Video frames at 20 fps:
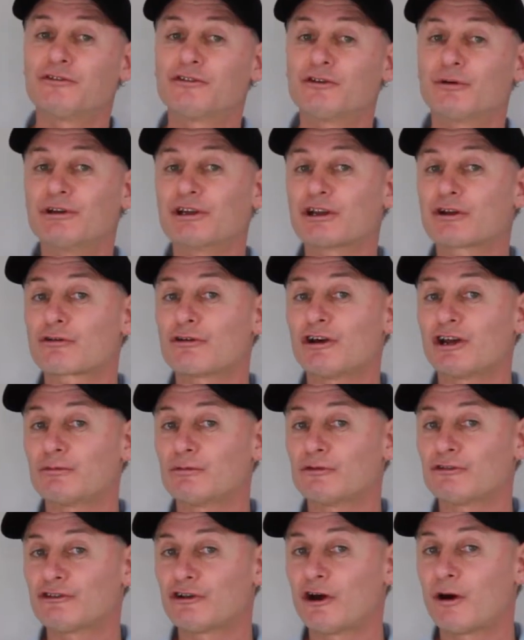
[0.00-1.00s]
do an
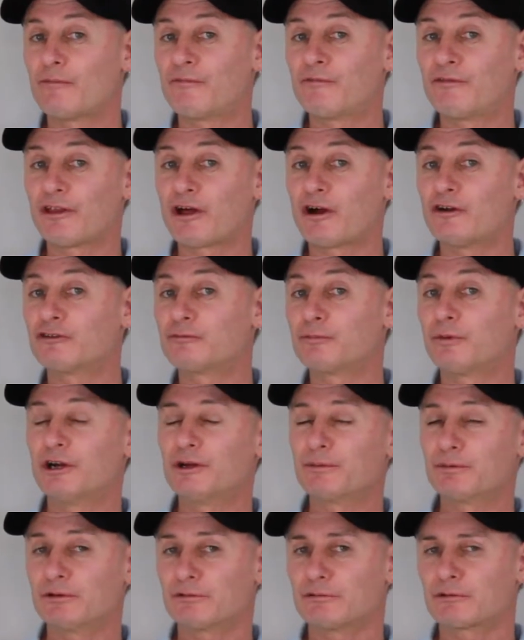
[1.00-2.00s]
incredible job for those
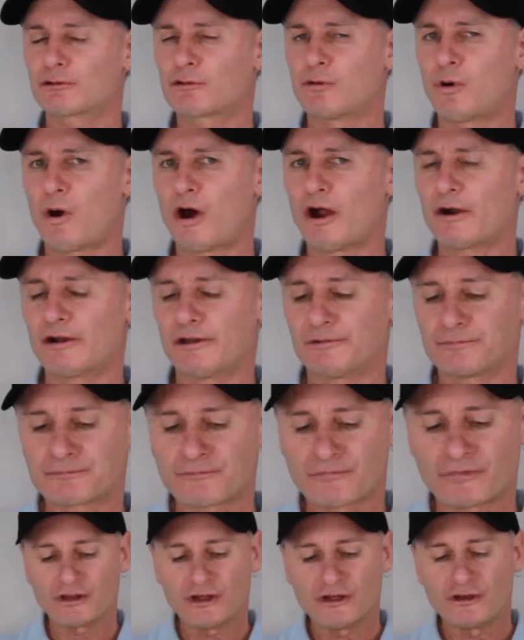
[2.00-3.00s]
people that require
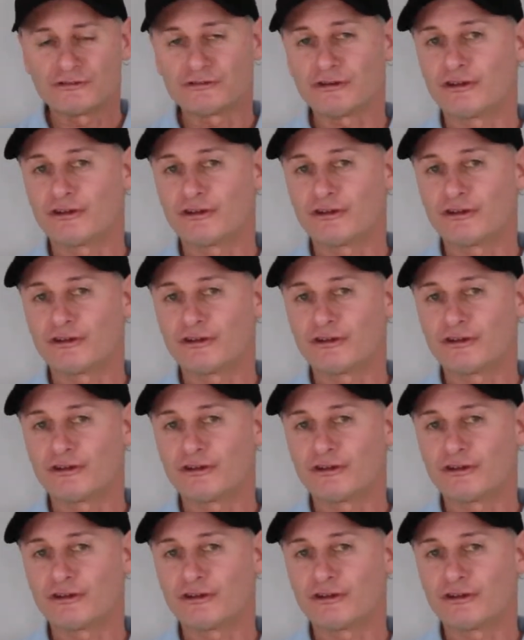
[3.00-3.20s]
it.